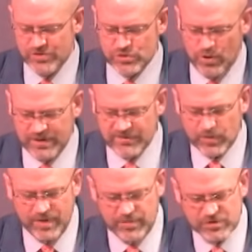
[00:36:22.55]
The majority
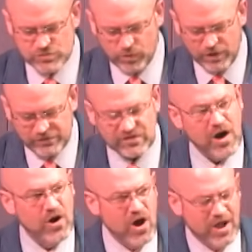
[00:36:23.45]
of her published works
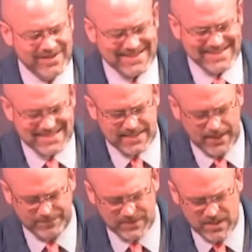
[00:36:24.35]
are on
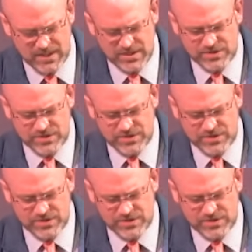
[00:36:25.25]
knitting.